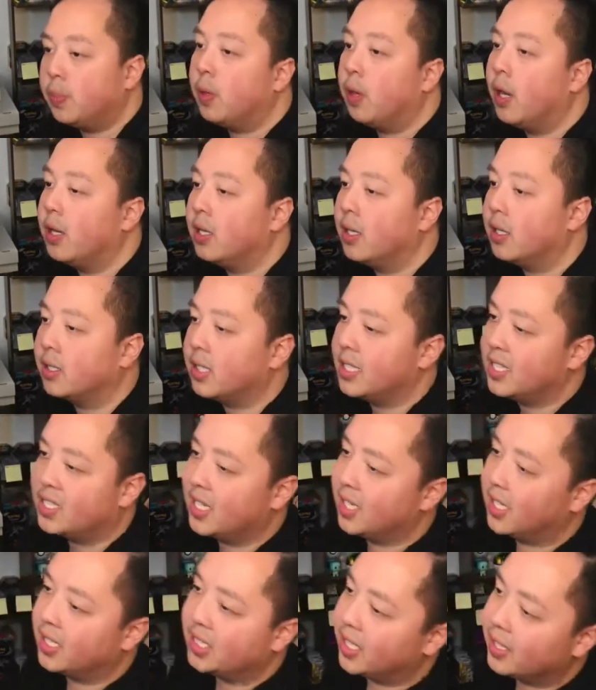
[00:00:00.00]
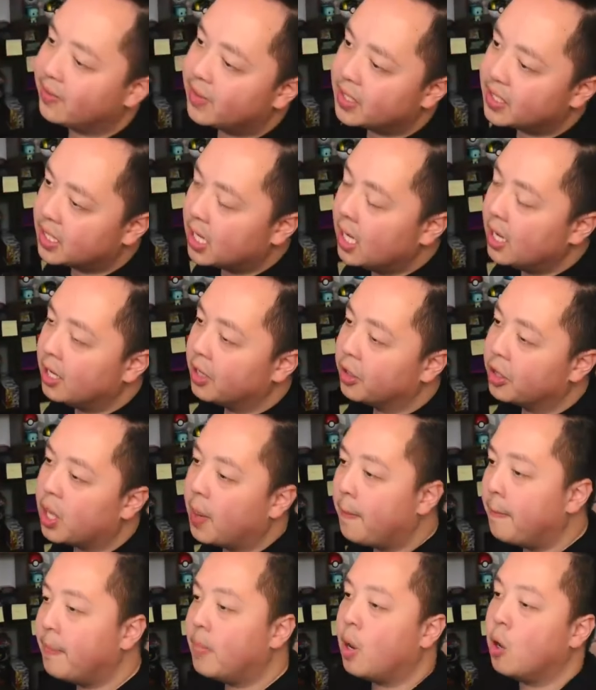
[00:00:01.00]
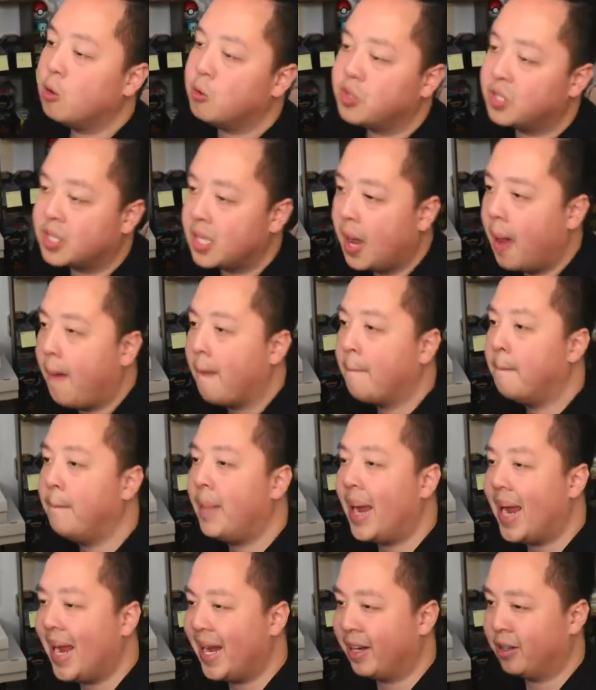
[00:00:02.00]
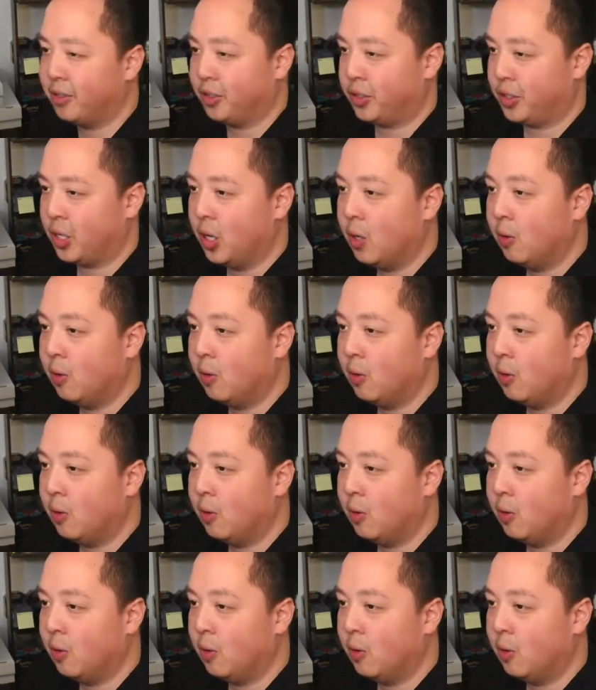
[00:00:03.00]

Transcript: product is gonna give us the most bangers.